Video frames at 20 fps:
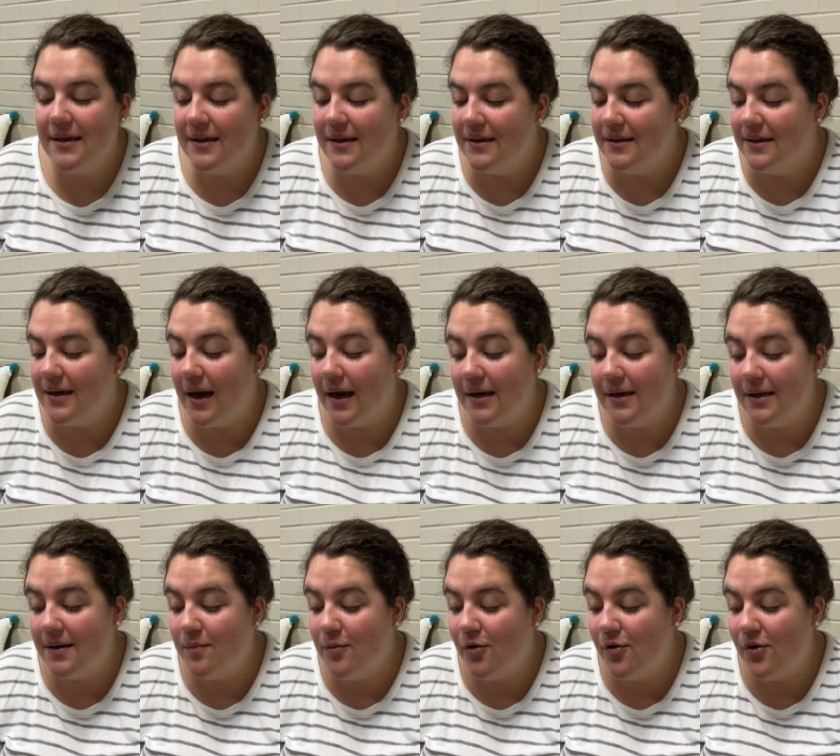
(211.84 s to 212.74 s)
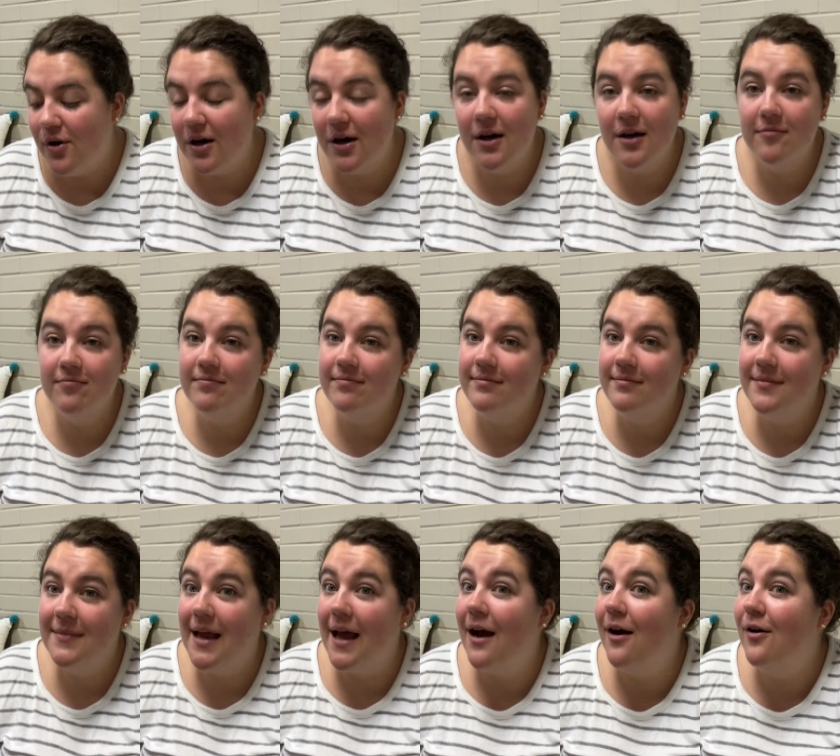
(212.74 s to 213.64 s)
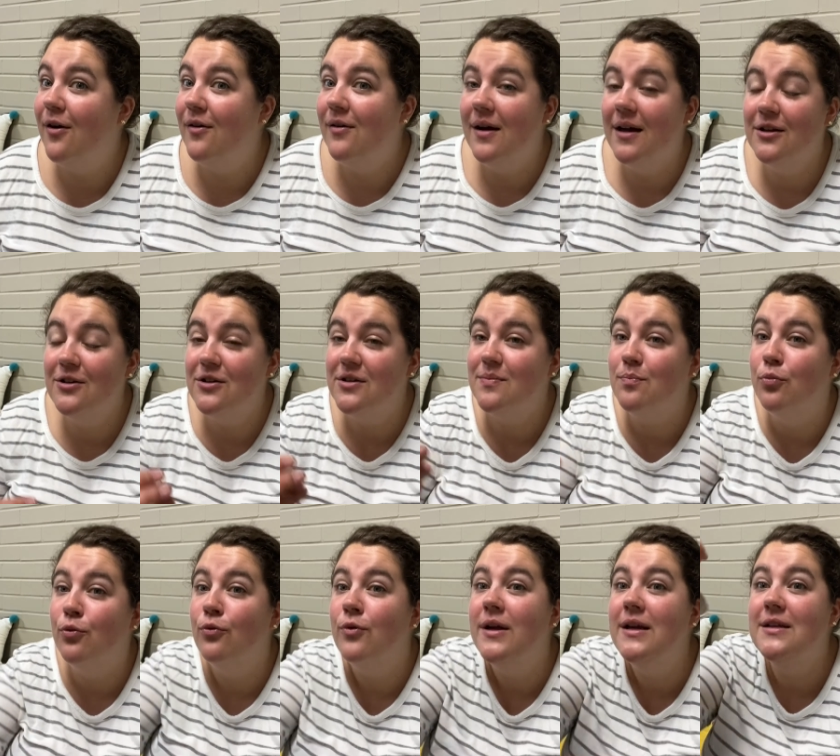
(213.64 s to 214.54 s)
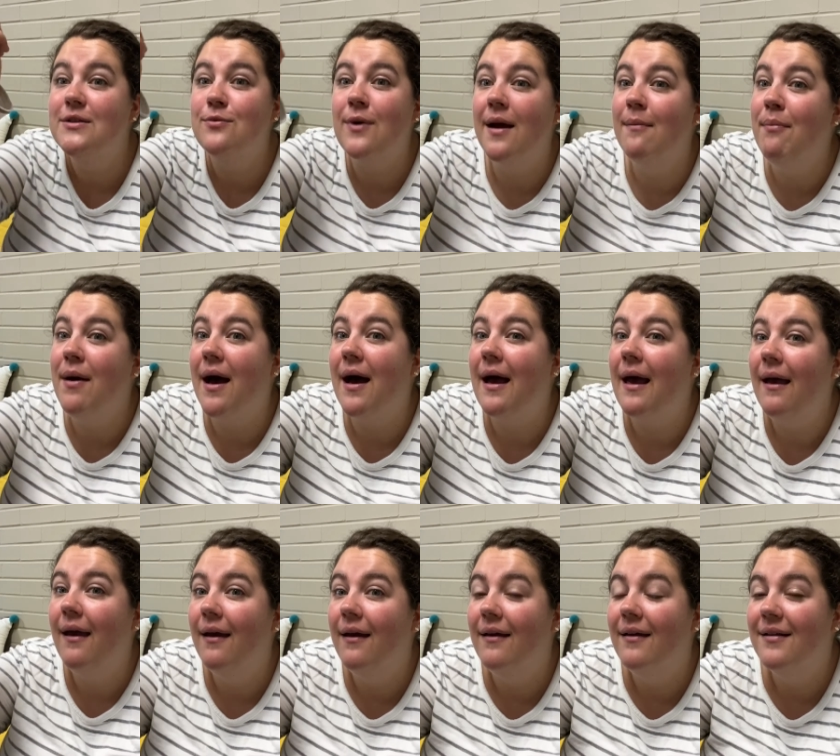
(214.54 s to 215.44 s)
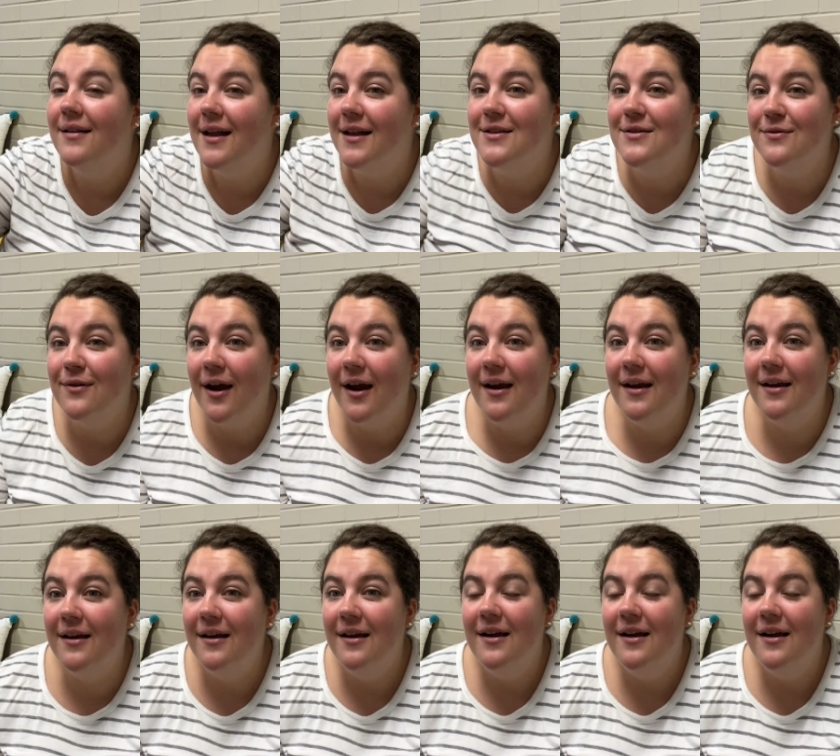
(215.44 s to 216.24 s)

Not anymore. Now it just breezed right by. That's right.